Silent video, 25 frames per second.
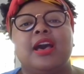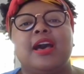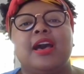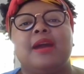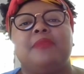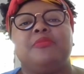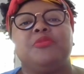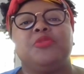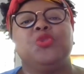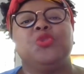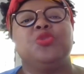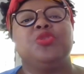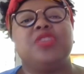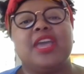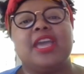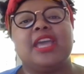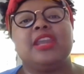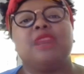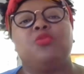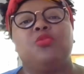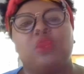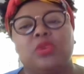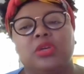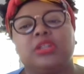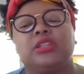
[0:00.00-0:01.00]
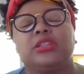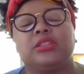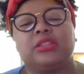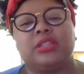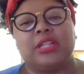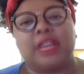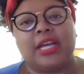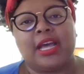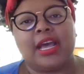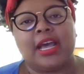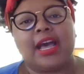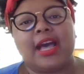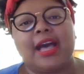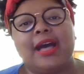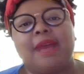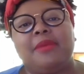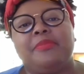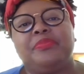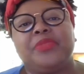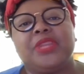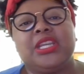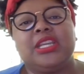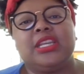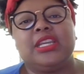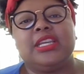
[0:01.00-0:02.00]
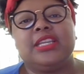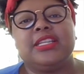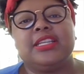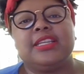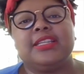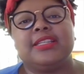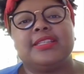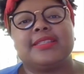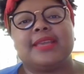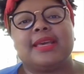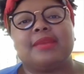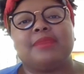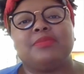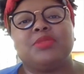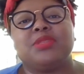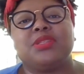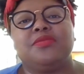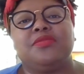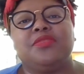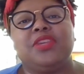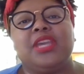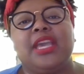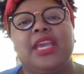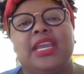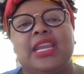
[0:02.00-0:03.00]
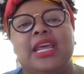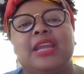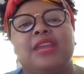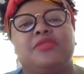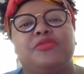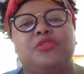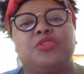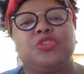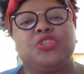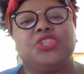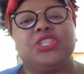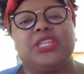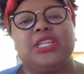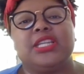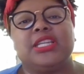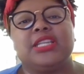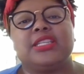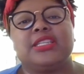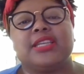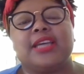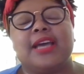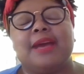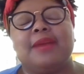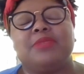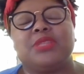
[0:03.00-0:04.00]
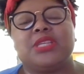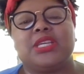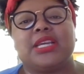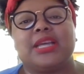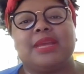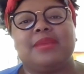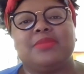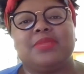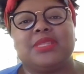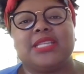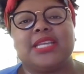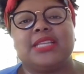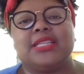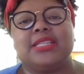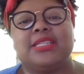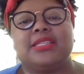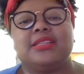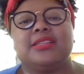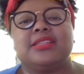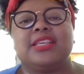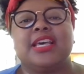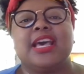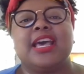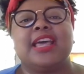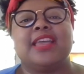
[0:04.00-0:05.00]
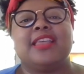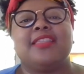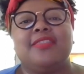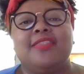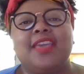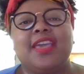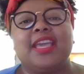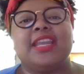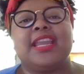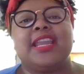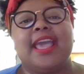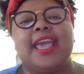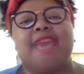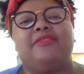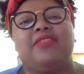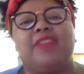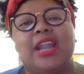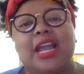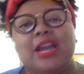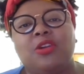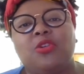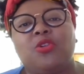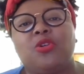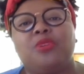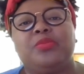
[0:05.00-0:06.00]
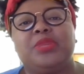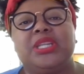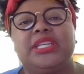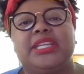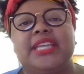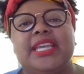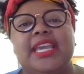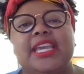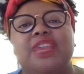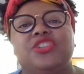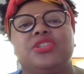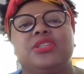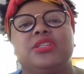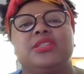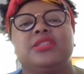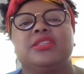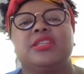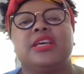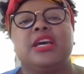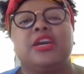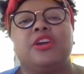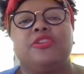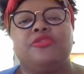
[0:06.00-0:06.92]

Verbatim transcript: um, you then will, um, in, in, in some severe and unfortunate um, circumstances, then have lung complications,